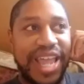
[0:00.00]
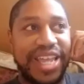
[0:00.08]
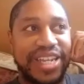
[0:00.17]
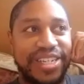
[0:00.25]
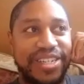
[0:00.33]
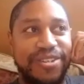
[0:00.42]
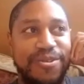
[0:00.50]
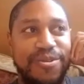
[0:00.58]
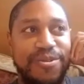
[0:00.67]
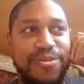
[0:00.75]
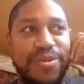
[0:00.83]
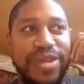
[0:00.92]
do
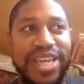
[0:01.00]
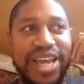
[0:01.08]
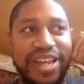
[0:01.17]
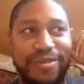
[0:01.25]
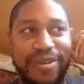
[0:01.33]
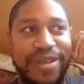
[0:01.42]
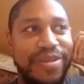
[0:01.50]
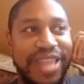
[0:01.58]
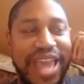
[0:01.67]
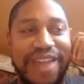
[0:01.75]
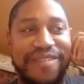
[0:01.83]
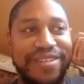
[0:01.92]
we agree with
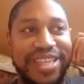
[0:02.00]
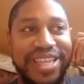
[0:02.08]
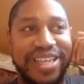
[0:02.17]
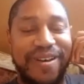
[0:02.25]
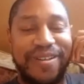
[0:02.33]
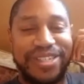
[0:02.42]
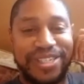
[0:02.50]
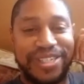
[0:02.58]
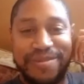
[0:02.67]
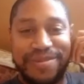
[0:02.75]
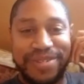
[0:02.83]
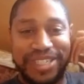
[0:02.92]
everything, all the
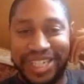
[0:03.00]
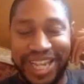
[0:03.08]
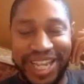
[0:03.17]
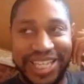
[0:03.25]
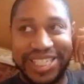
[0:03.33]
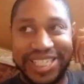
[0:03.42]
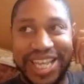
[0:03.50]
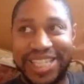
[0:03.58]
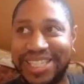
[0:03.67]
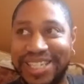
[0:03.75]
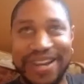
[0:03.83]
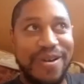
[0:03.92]
stupid shit he says?
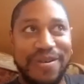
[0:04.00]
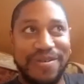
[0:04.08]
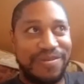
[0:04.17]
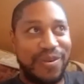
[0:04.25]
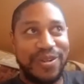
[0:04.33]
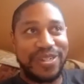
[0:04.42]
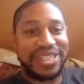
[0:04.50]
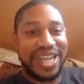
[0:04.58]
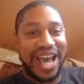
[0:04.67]
No, of course not.